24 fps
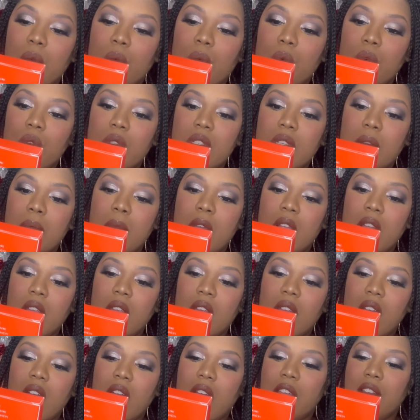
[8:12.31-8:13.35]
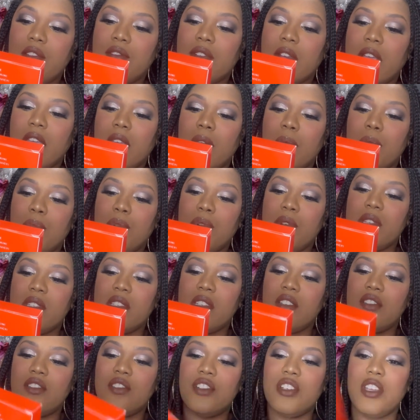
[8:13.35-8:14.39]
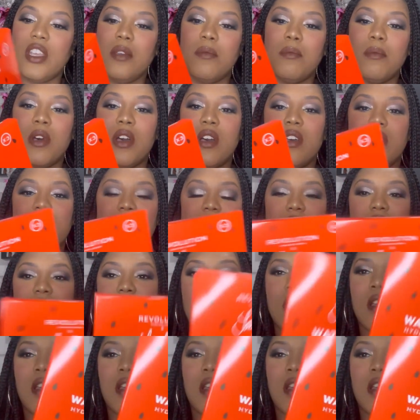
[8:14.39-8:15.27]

watermelon hydrating printed sheet mask